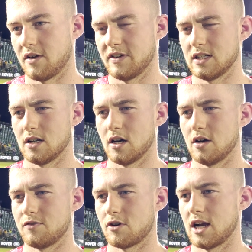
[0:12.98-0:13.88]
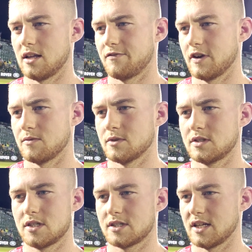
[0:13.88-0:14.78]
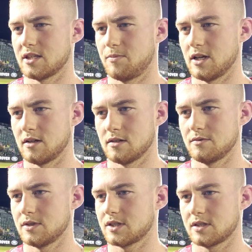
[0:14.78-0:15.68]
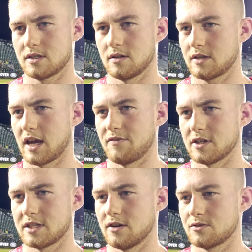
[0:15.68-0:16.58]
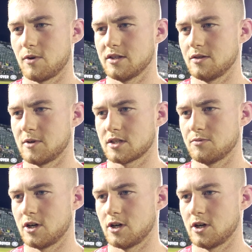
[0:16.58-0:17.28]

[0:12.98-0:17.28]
I think the overriding thing was just discipline. We just gave ourselves way too much to